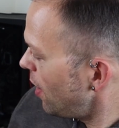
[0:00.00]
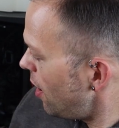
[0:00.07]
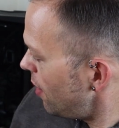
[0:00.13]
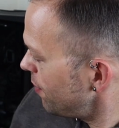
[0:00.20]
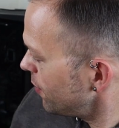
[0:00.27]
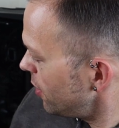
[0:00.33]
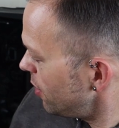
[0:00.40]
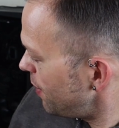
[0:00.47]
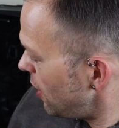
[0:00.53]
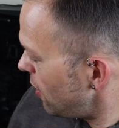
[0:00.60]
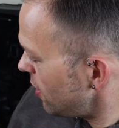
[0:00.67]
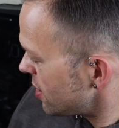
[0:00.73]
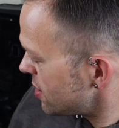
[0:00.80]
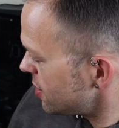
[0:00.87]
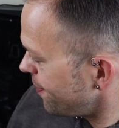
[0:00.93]
I'm going to be
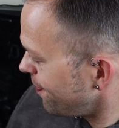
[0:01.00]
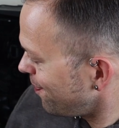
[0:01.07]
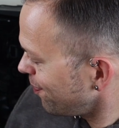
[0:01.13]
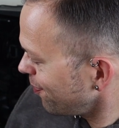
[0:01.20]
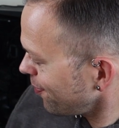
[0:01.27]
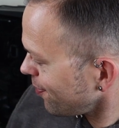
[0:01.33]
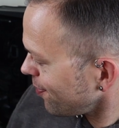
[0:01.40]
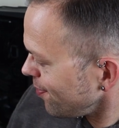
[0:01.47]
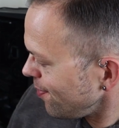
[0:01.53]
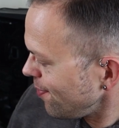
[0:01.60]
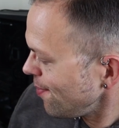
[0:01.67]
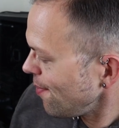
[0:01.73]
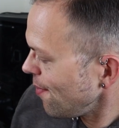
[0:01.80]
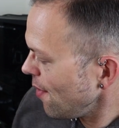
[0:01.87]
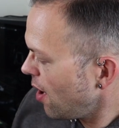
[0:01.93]
honest.
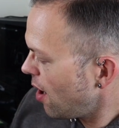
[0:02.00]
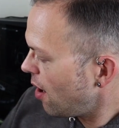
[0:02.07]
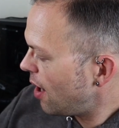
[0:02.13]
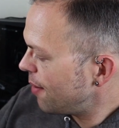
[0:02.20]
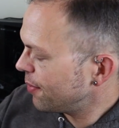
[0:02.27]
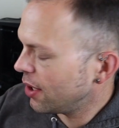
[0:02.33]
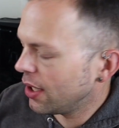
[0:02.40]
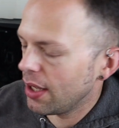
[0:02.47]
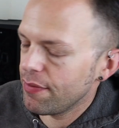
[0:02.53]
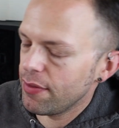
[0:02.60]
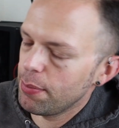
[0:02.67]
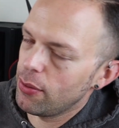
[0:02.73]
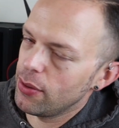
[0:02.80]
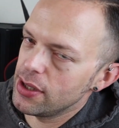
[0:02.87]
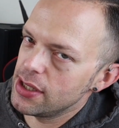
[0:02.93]
I'm going to give the
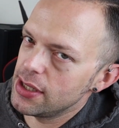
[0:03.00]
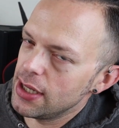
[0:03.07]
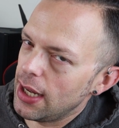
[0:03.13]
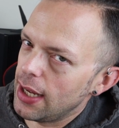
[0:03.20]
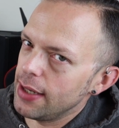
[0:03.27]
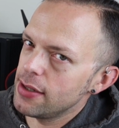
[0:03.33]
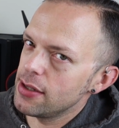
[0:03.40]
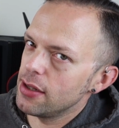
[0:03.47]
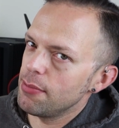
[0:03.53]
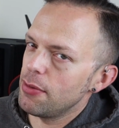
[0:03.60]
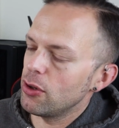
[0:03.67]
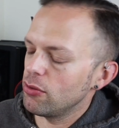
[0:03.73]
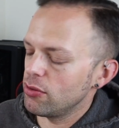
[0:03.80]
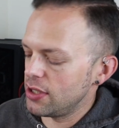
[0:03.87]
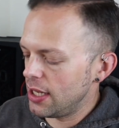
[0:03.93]
point today to the
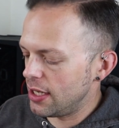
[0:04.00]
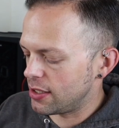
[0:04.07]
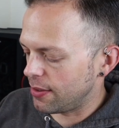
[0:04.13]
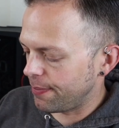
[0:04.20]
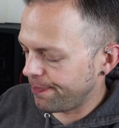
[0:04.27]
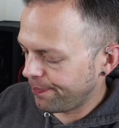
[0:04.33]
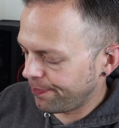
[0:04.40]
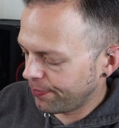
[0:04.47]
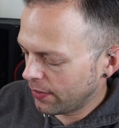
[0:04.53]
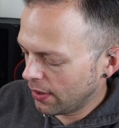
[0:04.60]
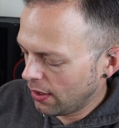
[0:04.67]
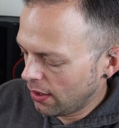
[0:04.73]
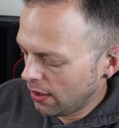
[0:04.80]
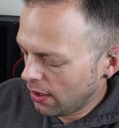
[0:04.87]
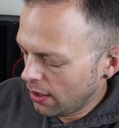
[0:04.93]
model citizen
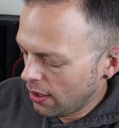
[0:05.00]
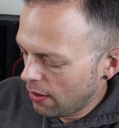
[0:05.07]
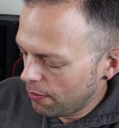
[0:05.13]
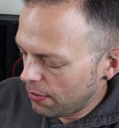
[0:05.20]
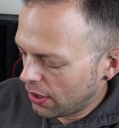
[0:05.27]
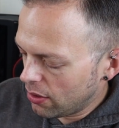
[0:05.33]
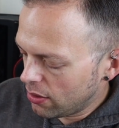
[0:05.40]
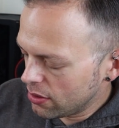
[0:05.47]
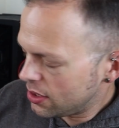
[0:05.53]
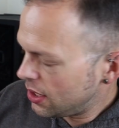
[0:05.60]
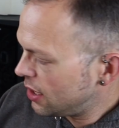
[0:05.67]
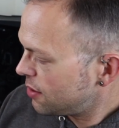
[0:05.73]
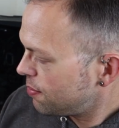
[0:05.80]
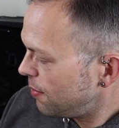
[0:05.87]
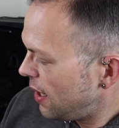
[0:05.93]
because
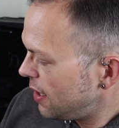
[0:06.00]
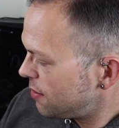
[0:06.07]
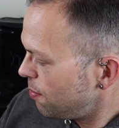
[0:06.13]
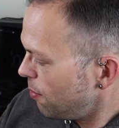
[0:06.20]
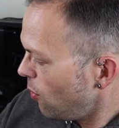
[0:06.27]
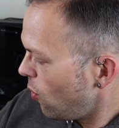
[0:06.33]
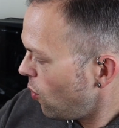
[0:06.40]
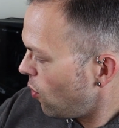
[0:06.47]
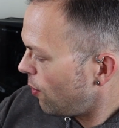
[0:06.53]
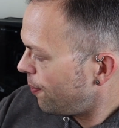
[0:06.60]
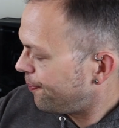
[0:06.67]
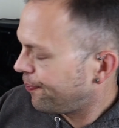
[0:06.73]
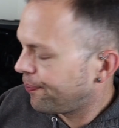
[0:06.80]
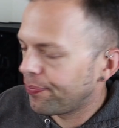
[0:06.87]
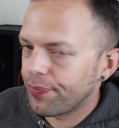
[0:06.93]
it's it's more
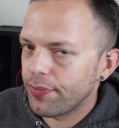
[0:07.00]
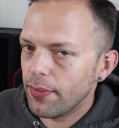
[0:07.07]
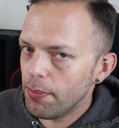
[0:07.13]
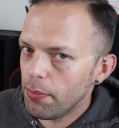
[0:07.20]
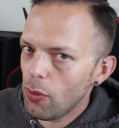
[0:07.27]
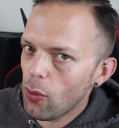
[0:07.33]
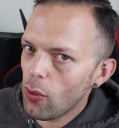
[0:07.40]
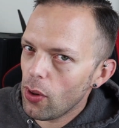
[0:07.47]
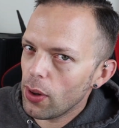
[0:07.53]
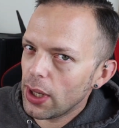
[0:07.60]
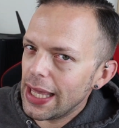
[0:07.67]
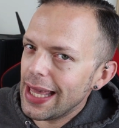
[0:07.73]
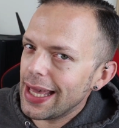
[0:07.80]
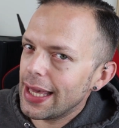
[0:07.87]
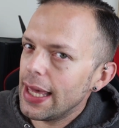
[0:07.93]
more
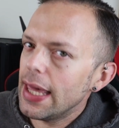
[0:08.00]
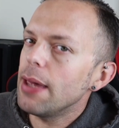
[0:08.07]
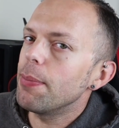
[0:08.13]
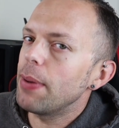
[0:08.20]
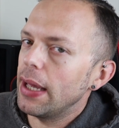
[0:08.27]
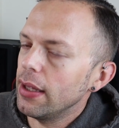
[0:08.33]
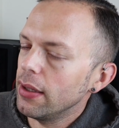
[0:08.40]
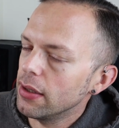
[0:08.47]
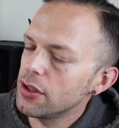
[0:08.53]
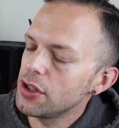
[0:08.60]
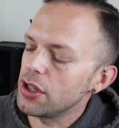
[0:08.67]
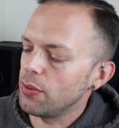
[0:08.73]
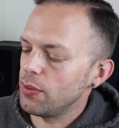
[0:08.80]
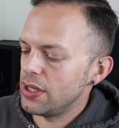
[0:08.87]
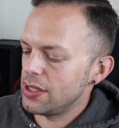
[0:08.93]
in keeping,
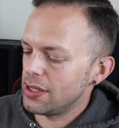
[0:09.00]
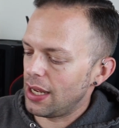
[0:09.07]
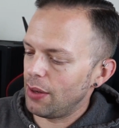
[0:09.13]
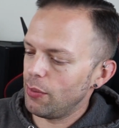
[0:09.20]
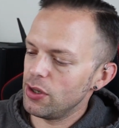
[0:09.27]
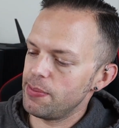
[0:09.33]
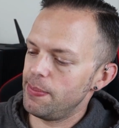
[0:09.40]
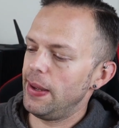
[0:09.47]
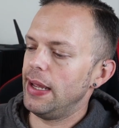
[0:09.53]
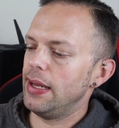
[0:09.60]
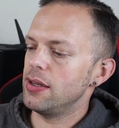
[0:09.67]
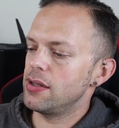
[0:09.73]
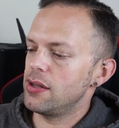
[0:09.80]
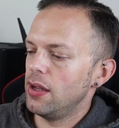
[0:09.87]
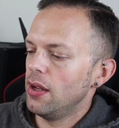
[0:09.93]
shall we say, which
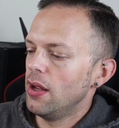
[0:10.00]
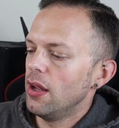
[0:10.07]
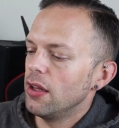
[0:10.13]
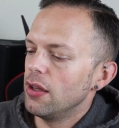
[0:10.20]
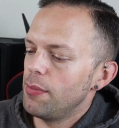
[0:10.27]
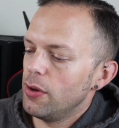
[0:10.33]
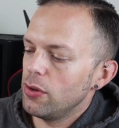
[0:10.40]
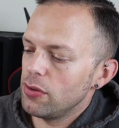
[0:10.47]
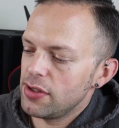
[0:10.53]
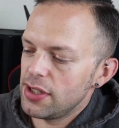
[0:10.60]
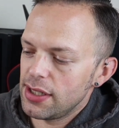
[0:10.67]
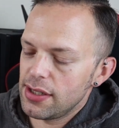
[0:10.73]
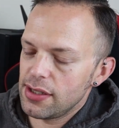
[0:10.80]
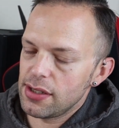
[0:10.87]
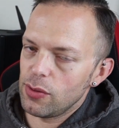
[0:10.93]
means the model
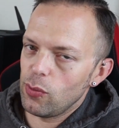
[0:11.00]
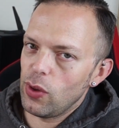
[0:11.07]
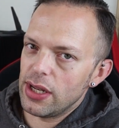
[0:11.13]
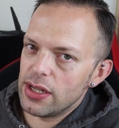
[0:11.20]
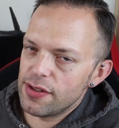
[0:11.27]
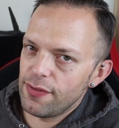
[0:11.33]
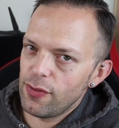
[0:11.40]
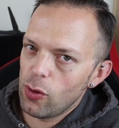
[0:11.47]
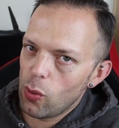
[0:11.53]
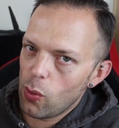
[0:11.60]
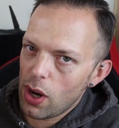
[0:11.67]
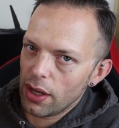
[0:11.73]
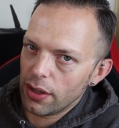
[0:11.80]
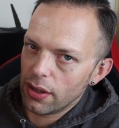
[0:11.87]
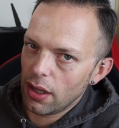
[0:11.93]
citizen wins
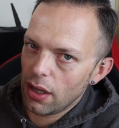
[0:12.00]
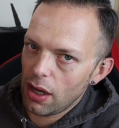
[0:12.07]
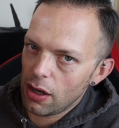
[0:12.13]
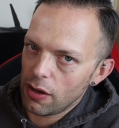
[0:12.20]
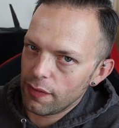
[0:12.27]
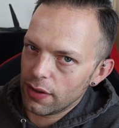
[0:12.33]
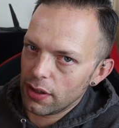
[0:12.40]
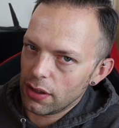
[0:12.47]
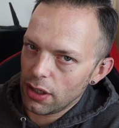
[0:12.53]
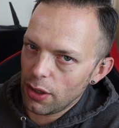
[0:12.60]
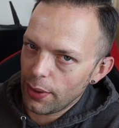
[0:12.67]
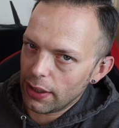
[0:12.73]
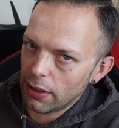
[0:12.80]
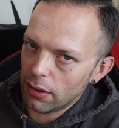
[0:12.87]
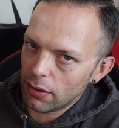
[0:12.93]
4-1 over the
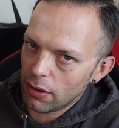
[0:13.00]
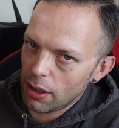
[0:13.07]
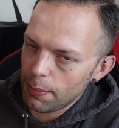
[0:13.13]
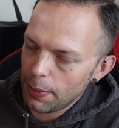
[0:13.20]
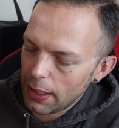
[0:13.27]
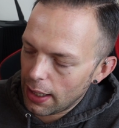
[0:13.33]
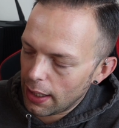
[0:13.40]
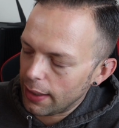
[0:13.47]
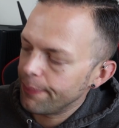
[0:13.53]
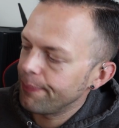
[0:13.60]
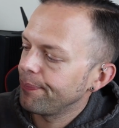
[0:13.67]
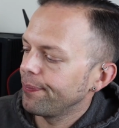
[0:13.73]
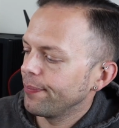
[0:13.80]
New England IPA,